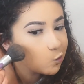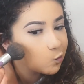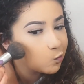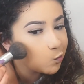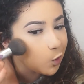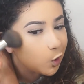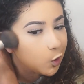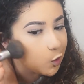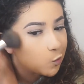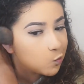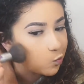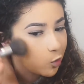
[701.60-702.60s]
My
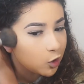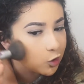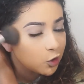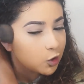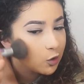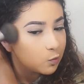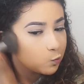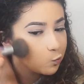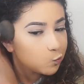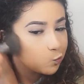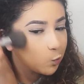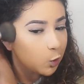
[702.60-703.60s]
bronzer,
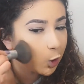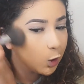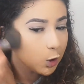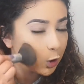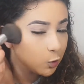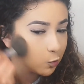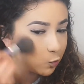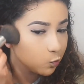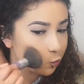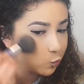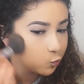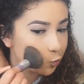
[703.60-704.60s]
I guess, has
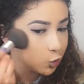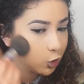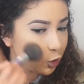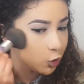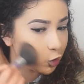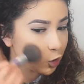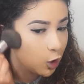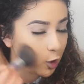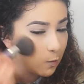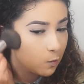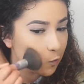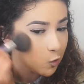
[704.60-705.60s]
stayed the same,
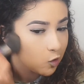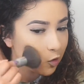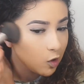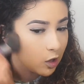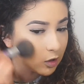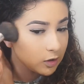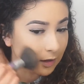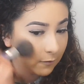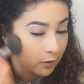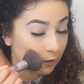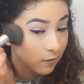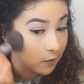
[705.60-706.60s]
except for
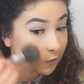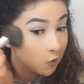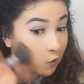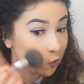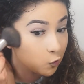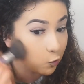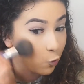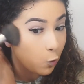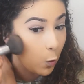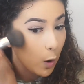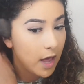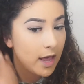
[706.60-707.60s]
the fact that it looks
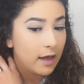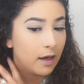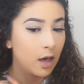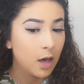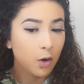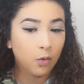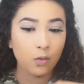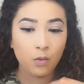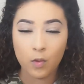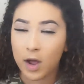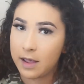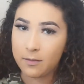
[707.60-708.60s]
way
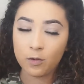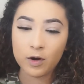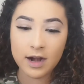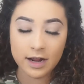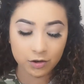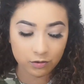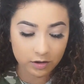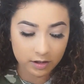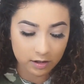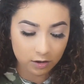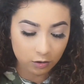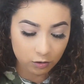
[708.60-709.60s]
more natural than
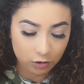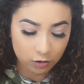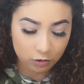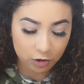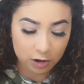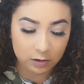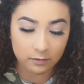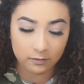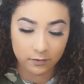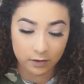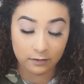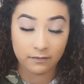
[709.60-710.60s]
it used to, just
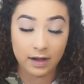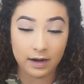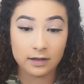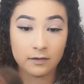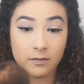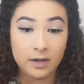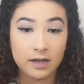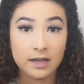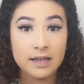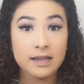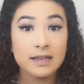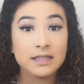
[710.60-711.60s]
for the fact of me
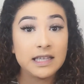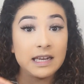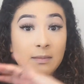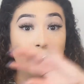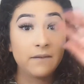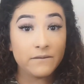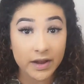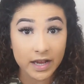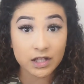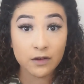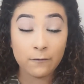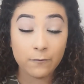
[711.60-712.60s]
setting my
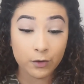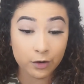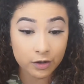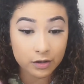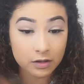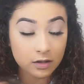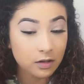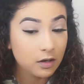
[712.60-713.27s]
face first.